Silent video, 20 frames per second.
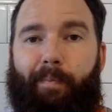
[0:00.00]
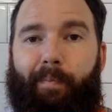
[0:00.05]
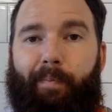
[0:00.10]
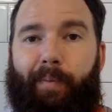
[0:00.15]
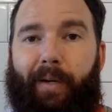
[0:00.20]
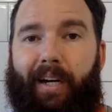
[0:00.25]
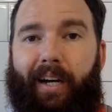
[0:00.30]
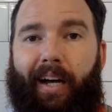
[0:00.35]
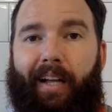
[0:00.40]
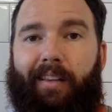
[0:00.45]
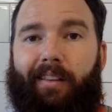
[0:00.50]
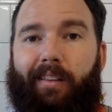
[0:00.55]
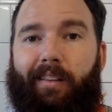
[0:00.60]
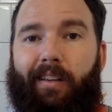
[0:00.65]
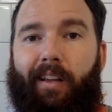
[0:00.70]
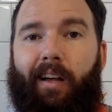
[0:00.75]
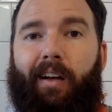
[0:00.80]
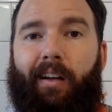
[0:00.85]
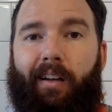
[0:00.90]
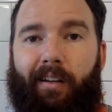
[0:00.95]
But I
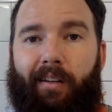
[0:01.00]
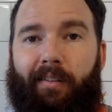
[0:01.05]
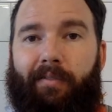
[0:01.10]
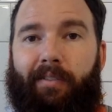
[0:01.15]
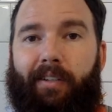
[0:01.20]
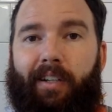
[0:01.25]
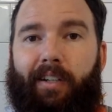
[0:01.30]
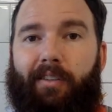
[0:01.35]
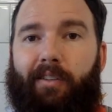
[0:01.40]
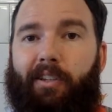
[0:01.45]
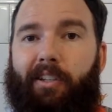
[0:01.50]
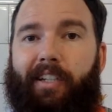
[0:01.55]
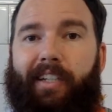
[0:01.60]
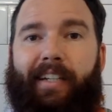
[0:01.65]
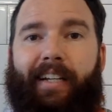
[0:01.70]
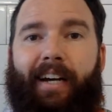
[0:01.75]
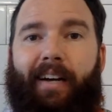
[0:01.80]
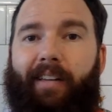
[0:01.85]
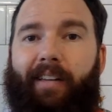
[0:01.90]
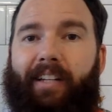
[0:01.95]
love
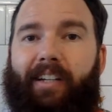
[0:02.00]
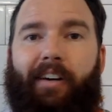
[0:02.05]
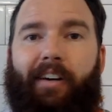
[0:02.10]
looking out like